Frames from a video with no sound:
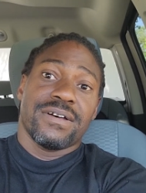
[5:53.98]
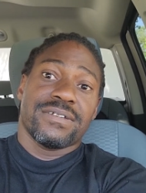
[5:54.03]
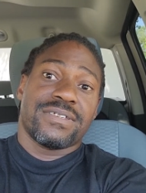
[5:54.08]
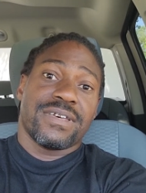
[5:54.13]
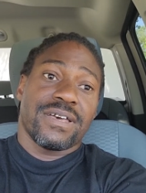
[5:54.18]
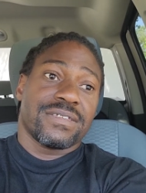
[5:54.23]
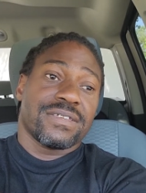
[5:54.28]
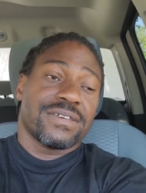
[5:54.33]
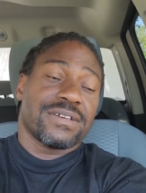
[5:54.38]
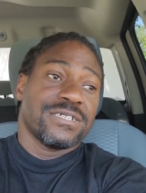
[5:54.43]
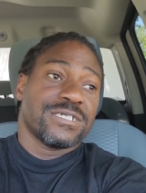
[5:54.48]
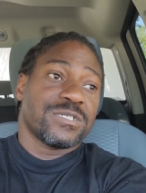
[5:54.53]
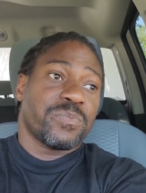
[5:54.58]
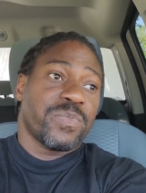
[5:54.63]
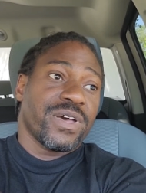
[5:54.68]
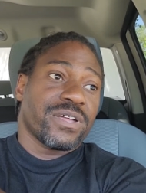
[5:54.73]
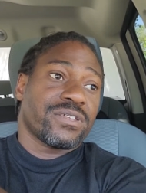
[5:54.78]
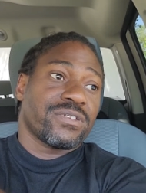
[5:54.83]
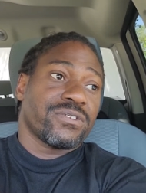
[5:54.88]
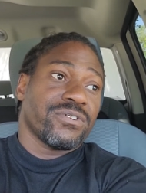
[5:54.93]
technical
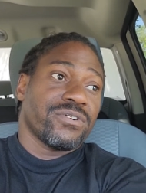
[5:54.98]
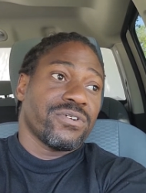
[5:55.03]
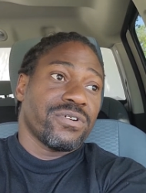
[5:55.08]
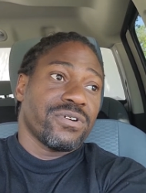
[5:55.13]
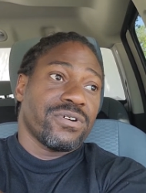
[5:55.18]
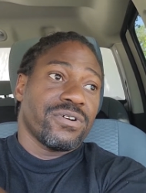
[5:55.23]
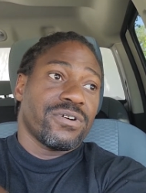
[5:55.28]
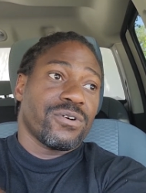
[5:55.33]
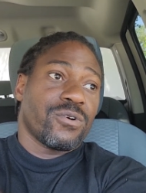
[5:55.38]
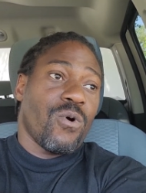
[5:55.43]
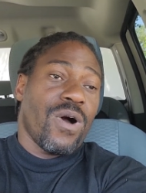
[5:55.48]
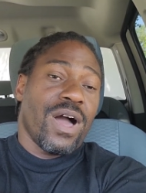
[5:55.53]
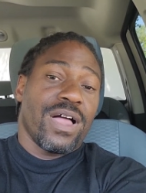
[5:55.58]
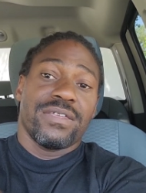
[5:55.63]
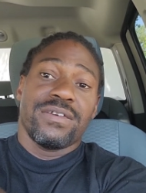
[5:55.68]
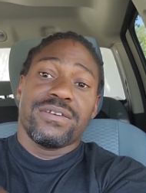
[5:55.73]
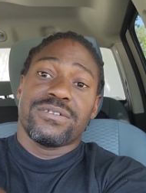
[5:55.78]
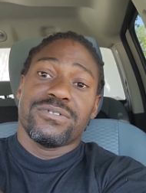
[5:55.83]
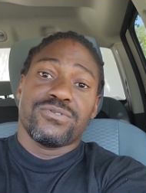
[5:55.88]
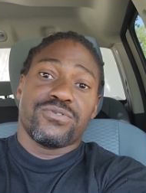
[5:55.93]
inspector, or
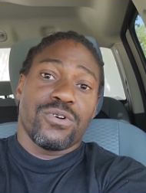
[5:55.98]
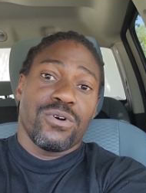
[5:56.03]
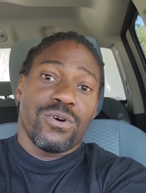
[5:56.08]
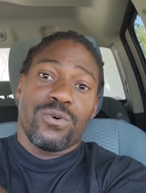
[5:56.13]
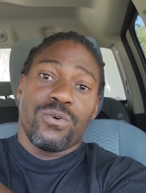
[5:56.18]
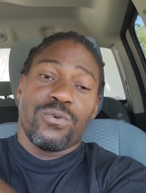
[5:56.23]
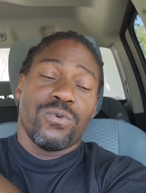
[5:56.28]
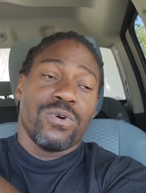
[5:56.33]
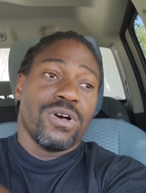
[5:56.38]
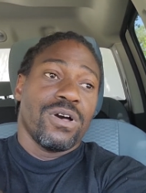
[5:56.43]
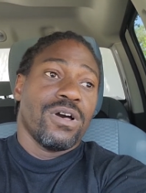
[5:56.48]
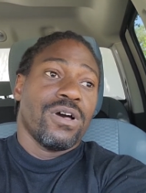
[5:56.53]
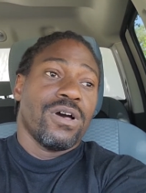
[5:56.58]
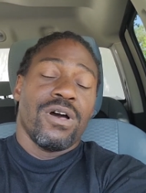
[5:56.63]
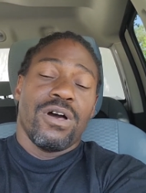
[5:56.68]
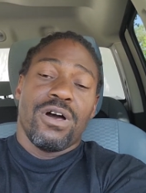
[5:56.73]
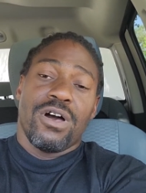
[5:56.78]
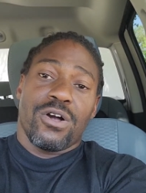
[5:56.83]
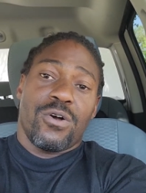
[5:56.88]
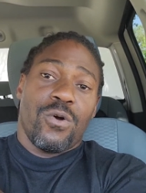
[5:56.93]
quality control,
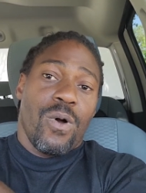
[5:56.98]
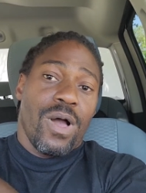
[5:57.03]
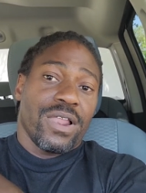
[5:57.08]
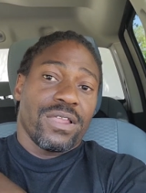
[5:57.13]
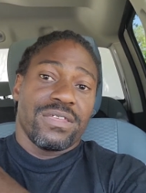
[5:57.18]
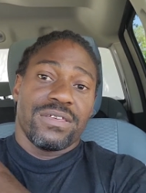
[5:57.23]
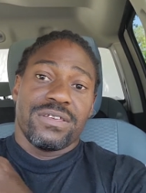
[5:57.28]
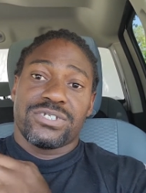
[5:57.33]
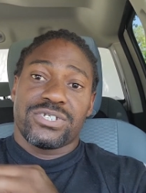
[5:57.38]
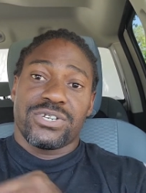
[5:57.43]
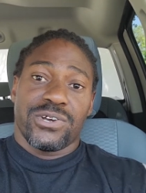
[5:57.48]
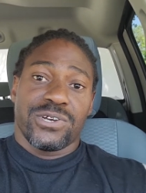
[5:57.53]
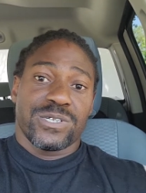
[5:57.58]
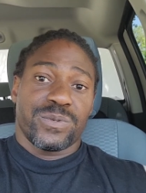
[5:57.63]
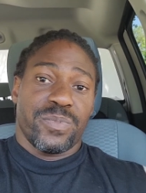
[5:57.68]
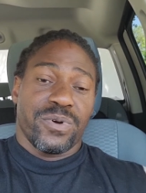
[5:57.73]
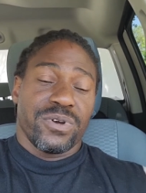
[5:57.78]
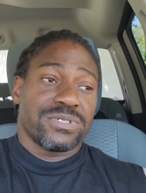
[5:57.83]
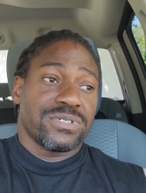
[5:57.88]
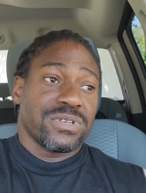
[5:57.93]
a quality assurance
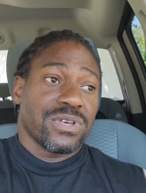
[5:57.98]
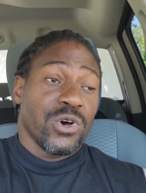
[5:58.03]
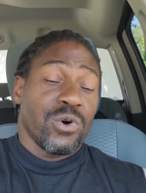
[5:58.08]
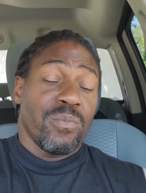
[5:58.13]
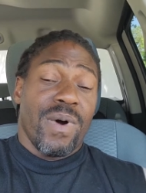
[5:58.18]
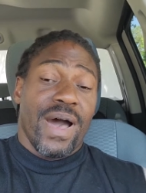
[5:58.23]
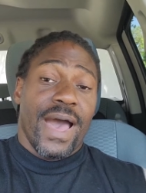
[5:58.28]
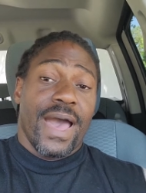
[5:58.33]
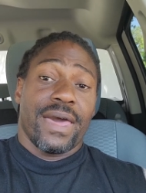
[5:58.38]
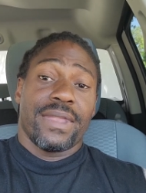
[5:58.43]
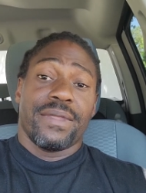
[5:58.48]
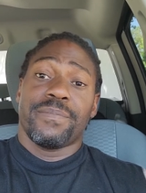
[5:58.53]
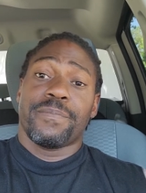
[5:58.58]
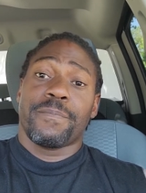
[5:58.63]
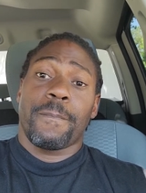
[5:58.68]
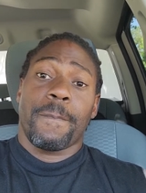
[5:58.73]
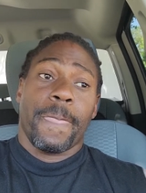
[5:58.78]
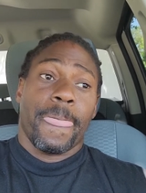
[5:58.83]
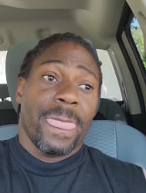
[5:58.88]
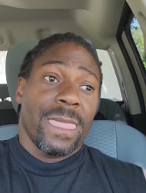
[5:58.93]
person go behind them
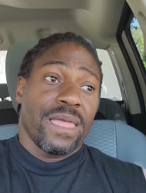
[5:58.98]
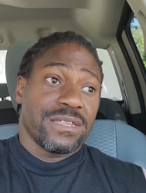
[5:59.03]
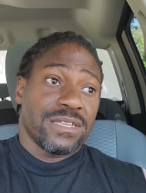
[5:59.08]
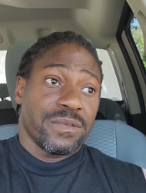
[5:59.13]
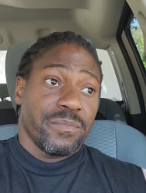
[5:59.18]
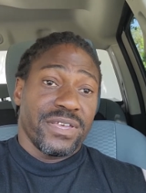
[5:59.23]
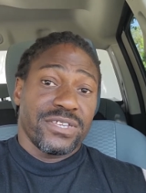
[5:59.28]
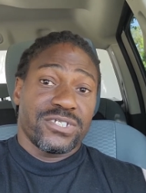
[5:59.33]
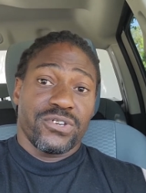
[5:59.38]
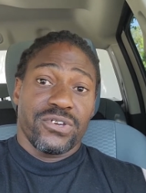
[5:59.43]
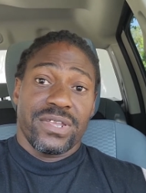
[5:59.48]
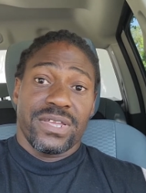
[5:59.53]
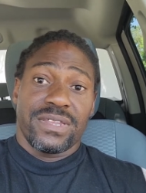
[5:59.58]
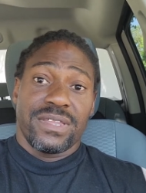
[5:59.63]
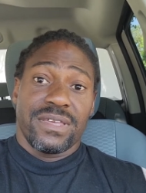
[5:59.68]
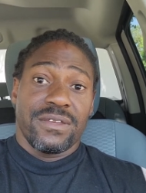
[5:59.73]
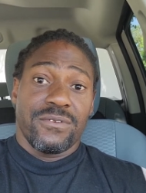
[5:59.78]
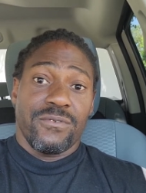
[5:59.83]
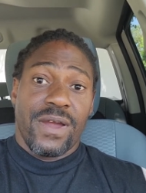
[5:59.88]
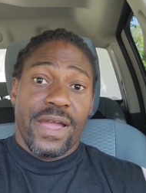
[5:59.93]
to make sure they
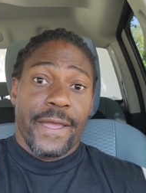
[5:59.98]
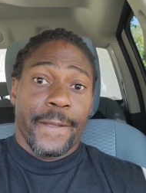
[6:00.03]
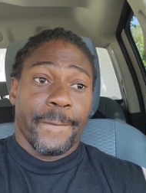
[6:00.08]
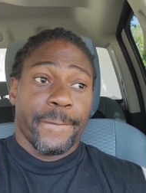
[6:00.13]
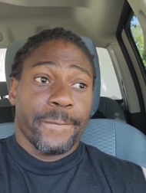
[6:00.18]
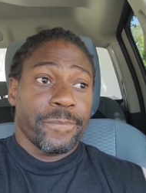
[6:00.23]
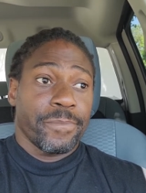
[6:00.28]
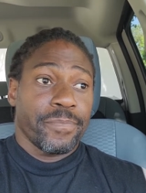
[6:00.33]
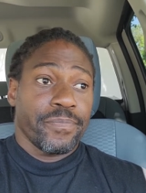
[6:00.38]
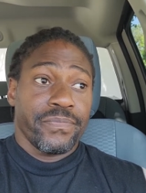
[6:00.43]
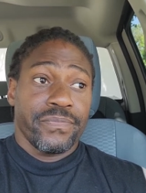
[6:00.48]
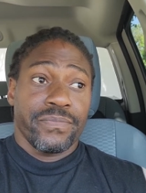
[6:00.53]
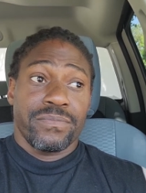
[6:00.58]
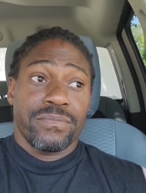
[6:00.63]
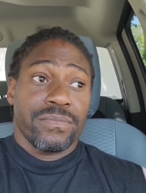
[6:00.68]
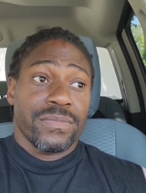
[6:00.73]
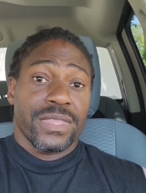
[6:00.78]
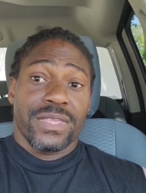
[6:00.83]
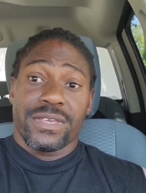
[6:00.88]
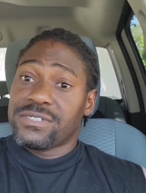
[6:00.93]
did it right.
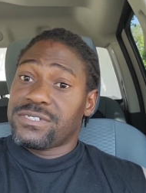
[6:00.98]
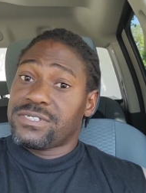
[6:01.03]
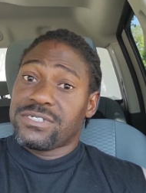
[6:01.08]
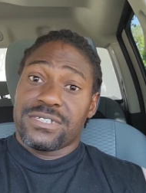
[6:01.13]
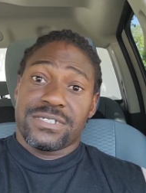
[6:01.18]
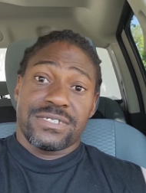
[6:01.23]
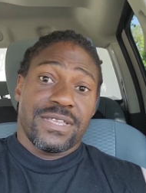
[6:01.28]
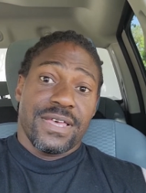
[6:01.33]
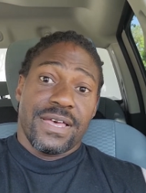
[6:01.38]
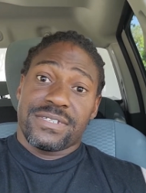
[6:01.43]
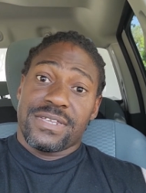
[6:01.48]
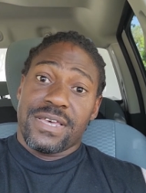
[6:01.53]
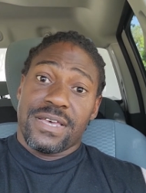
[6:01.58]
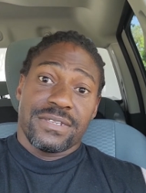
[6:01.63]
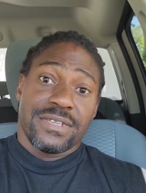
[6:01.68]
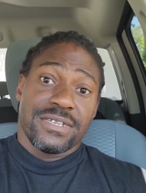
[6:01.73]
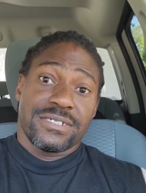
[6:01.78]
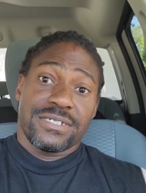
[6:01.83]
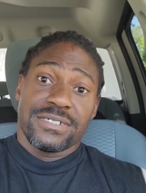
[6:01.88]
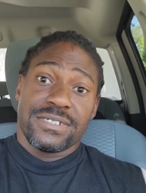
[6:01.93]
It's just that
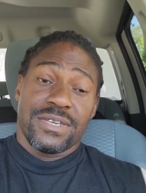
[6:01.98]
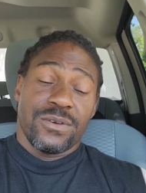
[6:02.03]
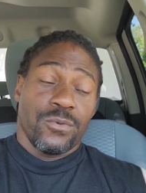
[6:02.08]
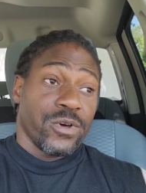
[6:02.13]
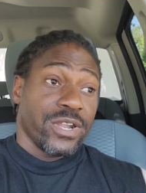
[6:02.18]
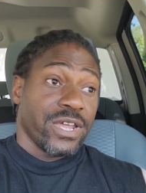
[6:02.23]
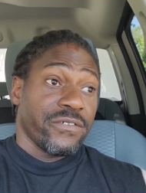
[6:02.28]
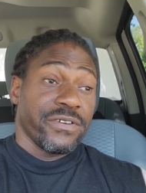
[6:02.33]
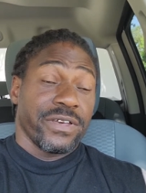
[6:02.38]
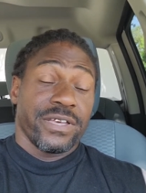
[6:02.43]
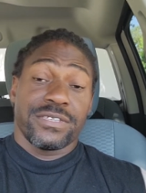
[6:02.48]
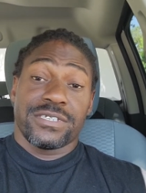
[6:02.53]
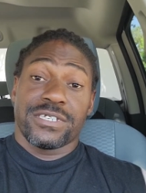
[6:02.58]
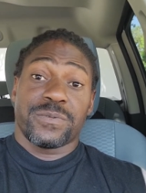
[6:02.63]
technician and whatever his